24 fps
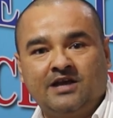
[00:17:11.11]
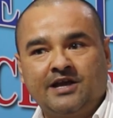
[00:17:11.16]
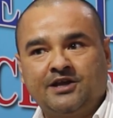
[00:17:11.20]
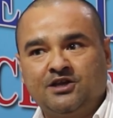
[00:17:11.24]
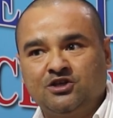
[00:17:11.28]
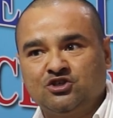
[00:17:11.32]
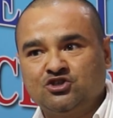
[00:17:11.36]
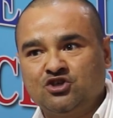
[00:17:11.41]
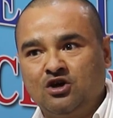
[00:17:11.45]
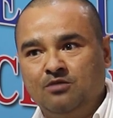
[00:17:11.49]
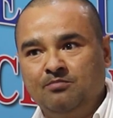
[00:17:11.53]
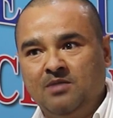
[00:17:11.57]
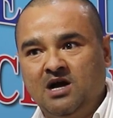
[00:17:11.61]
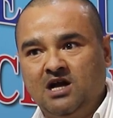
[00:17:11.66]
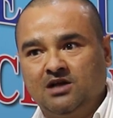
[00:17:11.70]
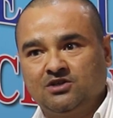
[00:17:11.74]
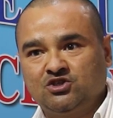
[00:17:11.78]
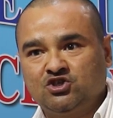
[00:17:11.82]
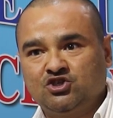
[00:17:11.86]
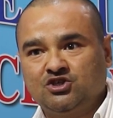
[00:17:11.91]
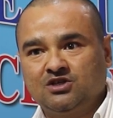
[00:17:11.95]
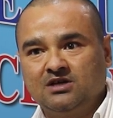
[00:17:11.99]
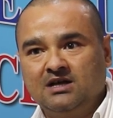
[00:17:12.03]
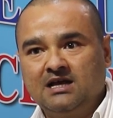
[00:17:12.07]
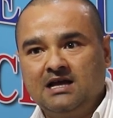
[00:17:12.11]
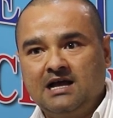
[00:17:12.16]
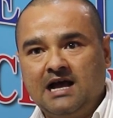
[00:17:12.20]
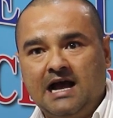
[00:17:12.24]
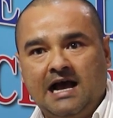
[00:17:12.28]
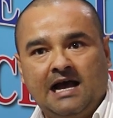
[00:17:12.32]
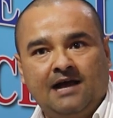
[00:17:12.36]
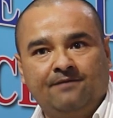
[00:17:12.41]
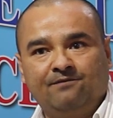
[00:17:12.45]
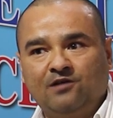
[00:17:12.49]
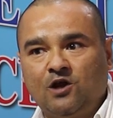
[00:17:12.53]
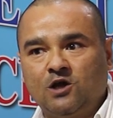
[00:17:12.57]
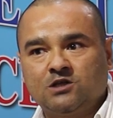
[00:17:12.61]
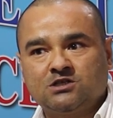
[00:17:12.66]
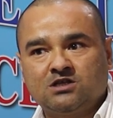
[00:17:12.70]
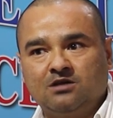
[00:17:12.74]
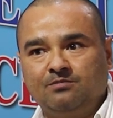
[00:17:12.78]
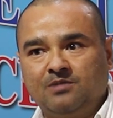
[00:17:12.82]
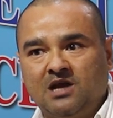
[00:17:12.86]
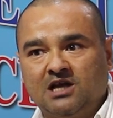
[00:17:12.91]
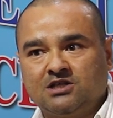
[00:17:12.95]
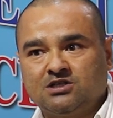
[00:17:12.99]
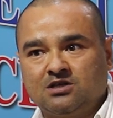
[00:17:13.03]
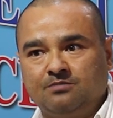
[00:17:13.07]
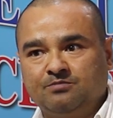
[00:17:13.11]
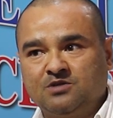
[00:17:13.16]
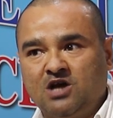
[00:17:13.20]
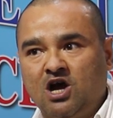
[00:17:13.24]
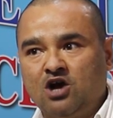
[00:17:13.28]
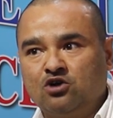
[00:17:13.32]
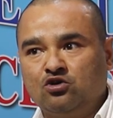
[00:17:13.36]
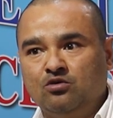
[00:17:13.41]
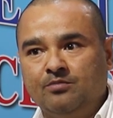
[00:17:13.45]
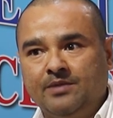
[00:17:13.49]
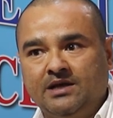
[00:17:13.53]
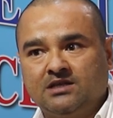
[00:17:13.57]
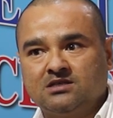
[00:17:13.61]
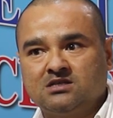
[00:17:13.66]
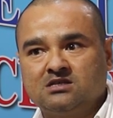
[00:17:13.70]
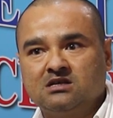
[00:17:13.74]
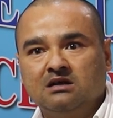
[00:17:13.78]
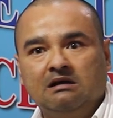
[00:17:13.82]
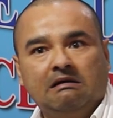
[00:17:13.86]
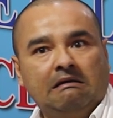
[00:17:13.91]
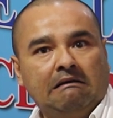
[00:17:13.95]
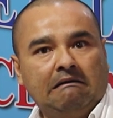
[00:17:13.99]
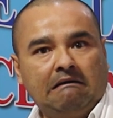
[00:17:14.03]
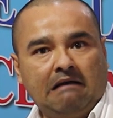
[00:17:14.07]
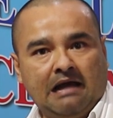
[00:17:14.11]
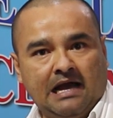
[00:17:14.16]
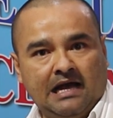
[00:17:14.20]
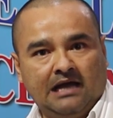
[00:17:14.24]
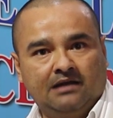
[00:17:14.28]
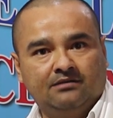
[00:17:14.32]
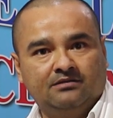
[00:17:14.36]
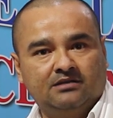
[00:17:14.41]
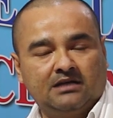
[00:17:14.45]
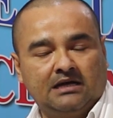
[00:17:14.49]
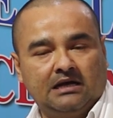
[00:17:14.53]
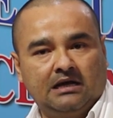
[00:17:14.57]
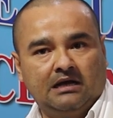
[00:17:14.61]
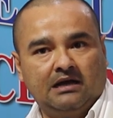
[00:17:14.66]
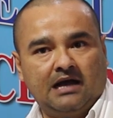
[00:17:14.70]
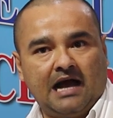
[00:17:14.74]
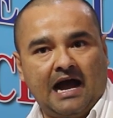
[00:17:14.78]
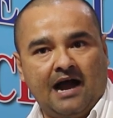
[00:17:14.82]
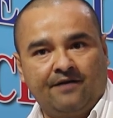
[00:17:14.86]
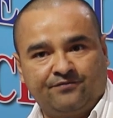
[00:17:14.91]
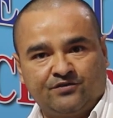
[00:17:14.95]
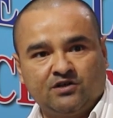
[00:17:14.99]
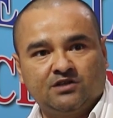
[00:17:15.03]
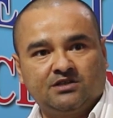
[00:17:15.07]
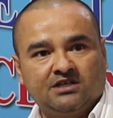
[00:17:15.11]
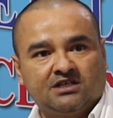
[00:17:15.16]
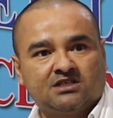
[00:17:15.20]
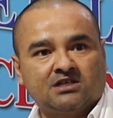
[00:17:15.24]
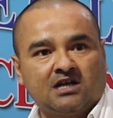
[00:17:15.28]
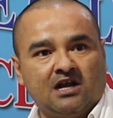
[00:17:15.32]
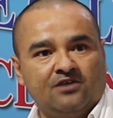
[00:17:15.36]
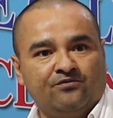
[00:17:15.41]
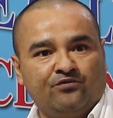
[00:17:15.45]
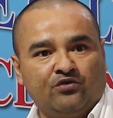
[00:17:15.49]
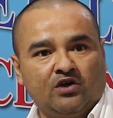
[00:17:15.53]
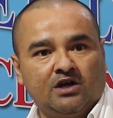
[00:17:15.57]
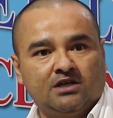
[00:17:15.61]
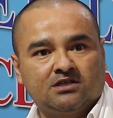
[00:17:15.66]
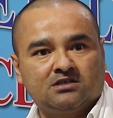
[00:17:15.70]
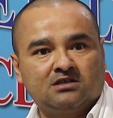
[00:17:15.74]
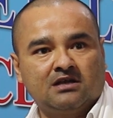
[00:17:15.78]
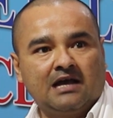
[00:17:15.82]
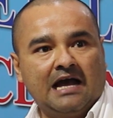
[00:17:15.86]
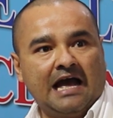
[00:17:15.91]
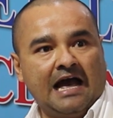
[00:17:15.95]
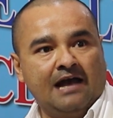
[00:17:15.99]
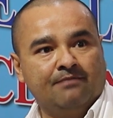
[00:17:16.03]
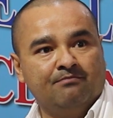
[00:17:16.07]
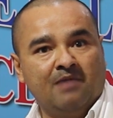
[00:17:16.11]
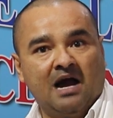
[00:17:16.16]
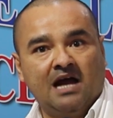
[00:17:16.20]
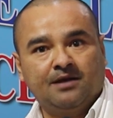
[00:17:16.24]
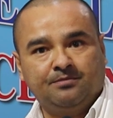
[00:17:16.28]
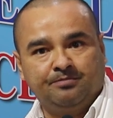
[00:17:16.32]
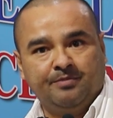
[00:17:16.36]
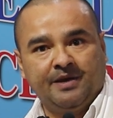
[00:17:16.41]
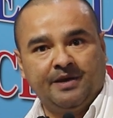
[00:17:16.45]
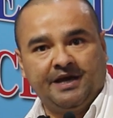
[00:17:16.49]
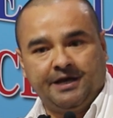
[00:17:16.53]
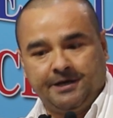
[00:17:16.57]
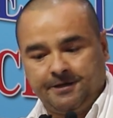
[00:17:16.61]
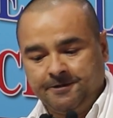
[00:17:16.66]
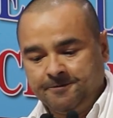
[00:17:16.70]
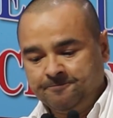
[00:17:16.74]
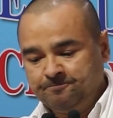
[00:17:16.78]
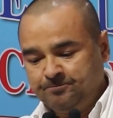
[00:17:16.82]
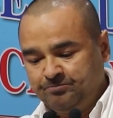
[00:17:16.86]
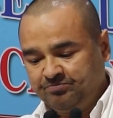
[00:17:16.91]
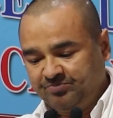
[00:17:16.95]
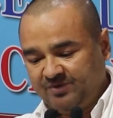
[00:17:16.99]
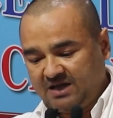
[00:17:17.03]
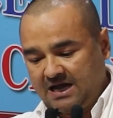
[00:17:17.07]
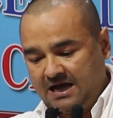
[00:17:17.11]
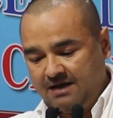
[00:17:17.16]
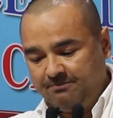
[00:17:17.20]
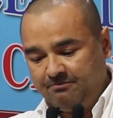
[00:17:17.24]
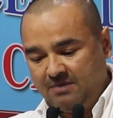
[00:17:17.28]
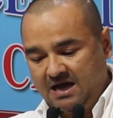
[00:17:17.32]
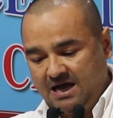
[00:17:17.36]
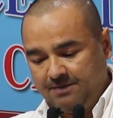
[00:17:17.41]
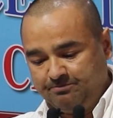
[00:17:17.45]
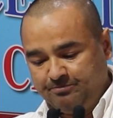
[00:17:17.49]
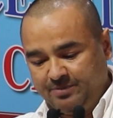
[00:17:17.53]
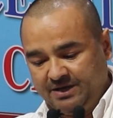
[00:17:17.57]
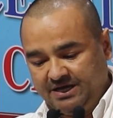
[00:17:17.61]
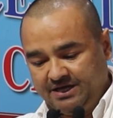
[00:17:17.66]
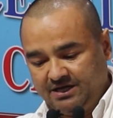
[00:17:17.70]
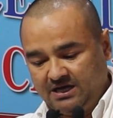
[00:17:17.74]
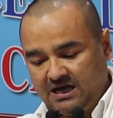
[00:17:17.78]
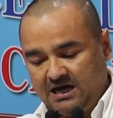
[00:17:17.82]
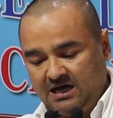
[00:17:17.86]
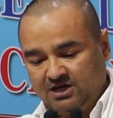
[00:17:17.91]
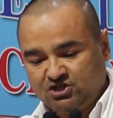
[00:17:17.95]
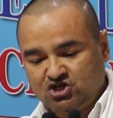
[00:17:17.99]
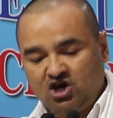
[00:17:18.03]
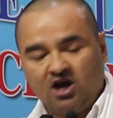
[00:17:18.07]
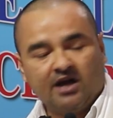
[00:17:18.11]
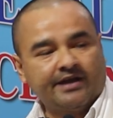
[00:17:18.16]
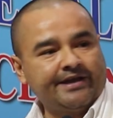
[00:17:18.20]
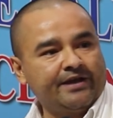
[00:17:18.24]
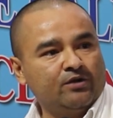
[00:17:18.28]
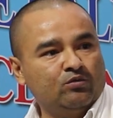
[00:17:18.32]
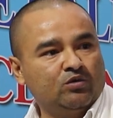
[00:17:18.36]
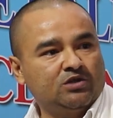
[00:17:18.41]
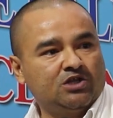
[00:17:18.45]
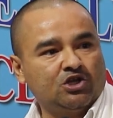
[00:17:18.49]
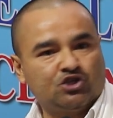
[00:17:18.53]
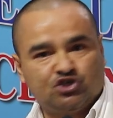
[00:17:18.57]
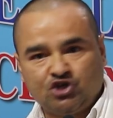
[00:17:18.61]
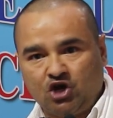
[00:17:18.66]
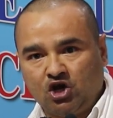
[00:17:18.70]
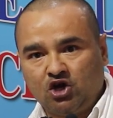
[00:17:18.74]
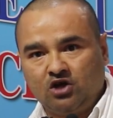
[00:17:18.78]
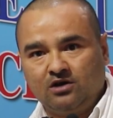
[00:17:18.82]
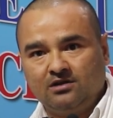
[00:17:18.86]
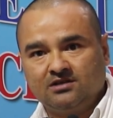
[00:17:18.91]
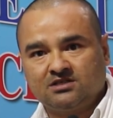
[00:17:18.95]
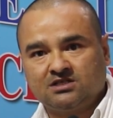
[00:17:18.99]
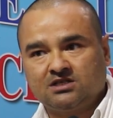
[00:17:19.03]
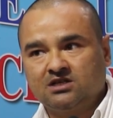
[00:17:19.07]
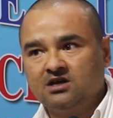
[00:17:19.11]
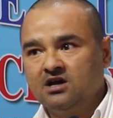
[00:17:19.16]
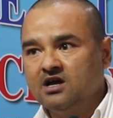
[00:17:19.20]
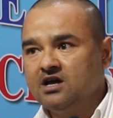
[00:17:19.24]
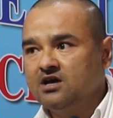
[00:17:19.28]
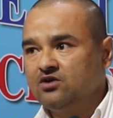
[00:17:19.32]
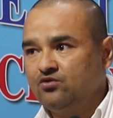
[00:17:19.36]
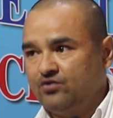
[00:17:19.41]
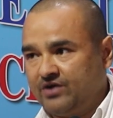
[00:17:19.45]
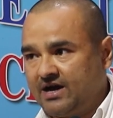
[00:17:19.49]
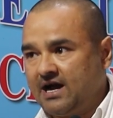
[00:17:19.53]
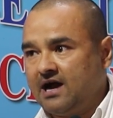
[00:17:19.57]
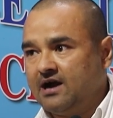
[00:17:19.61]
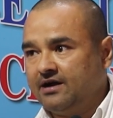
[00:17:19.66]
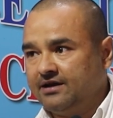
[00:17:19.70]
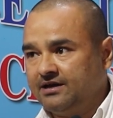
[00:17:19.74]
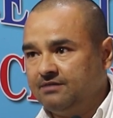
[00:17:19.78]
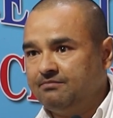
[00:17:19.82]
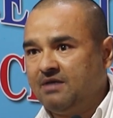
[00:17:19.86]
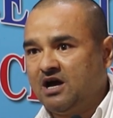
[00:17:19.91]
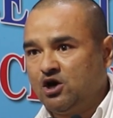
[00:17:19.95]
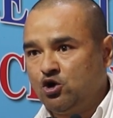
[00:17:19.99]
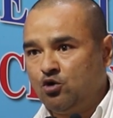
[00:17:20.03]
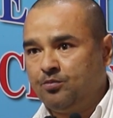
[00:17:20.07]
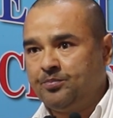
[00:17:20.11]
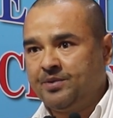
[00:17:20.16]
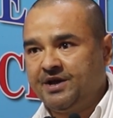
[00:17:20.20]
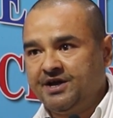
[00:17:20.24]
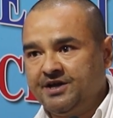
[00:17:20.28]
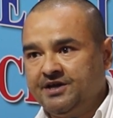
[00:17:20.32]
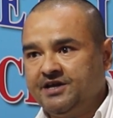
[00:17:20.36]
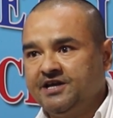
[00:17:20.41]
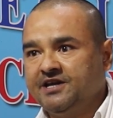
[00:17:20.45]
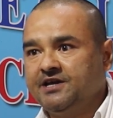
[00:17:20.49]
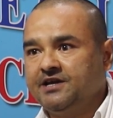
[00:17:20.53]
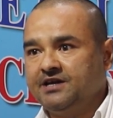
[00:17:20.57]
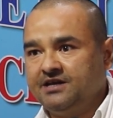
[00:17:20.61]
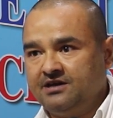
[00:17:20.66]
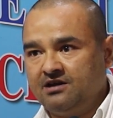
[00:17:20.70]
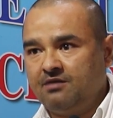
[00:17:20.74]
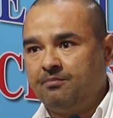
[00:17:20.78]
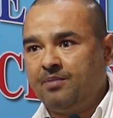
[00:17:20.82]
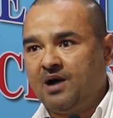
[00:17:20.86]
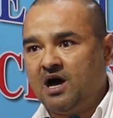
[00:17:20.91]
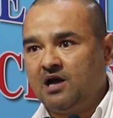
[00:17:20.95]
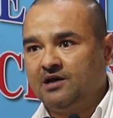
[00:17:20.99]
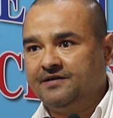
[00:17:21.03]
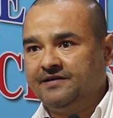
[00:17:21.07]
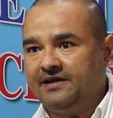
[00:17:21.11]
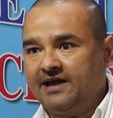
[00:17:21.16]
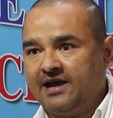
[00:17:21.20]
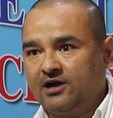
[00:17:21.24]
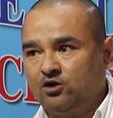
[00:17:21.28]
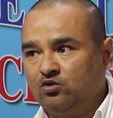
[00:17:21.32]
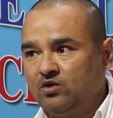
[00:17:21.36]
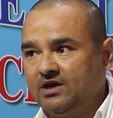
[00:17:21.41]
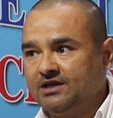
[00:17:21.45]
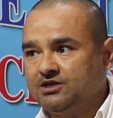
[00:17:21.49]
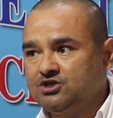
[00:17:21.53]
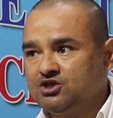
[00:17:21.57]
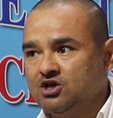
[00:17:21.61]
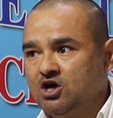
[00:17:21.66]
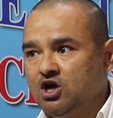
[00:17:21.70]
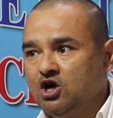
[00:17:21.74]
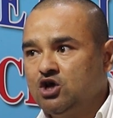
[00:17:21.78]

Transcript: Thank you so much. I have lots of documents, and after this conference, I might be talking with the journalists regarding my opinion in Nepali language